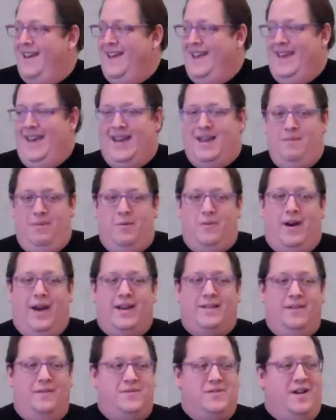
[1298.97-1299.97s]
It could be
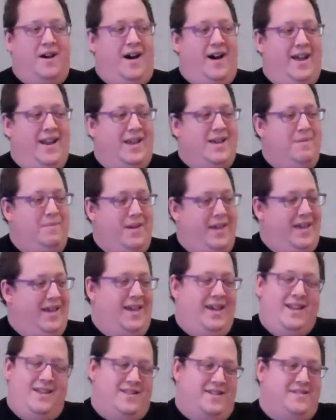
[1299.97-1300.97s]
Wycliffe John. It could be,
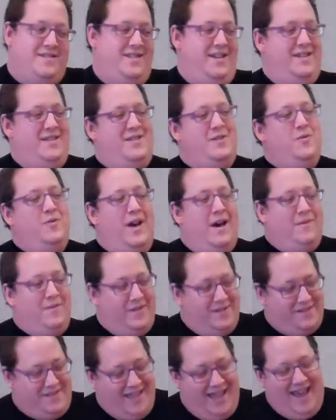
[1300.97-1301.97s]
it's
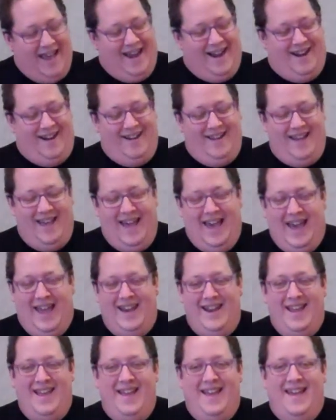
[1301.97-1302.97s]
whoever's there.
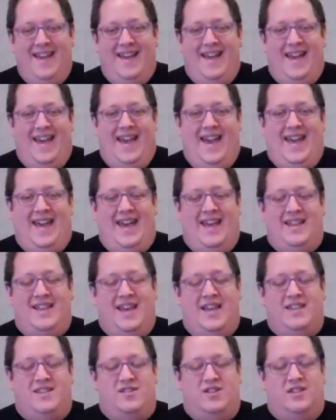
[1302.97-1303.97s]
And
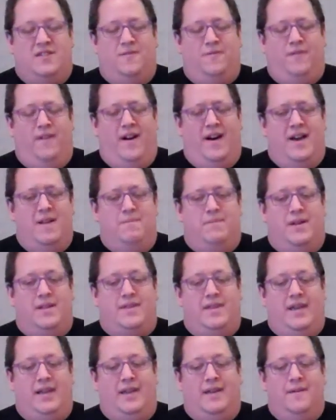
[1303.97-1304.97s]
it's just fun.
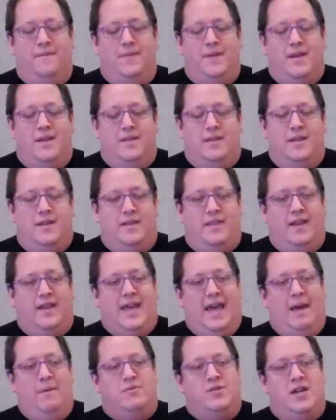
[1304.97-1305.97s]
But the
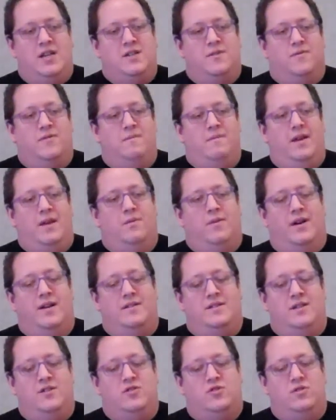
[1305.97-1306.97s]
game changer for me
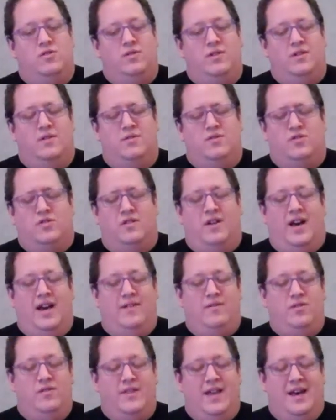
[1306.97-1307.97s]
was in June or July
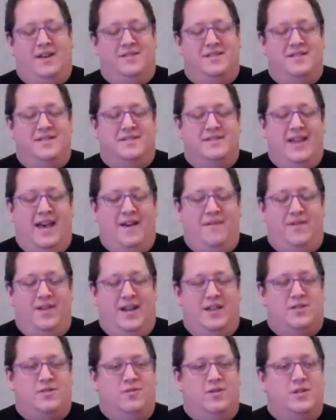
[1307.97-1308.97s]
of 2007.
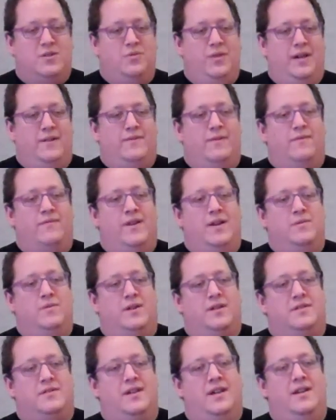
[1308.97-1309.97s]
I saw a tweet from Fred
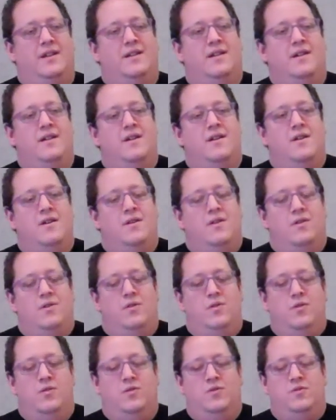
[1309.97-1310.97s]
Wilson,
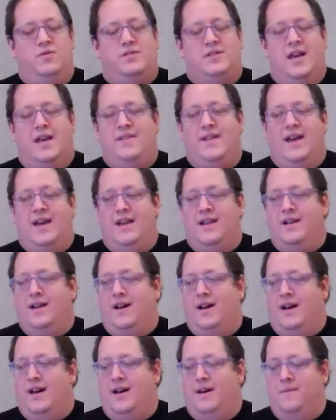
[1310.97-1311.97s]
who said that
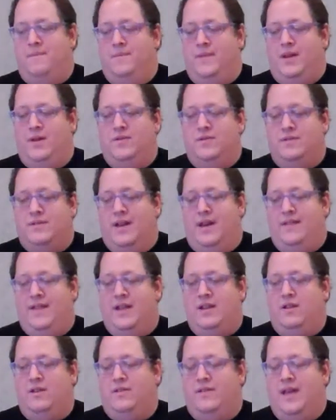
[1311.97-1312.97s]

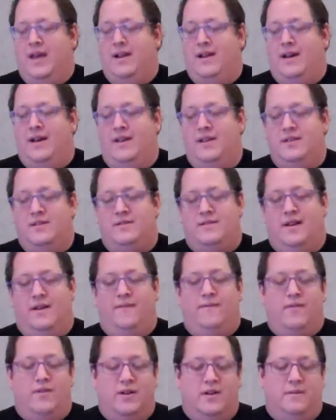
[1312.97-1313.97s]
his
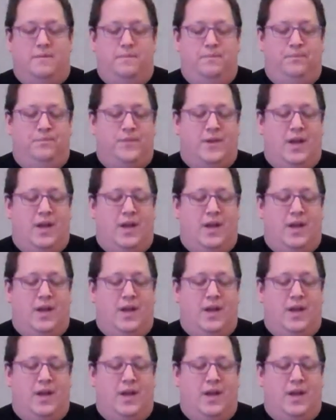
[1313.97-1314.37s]
firm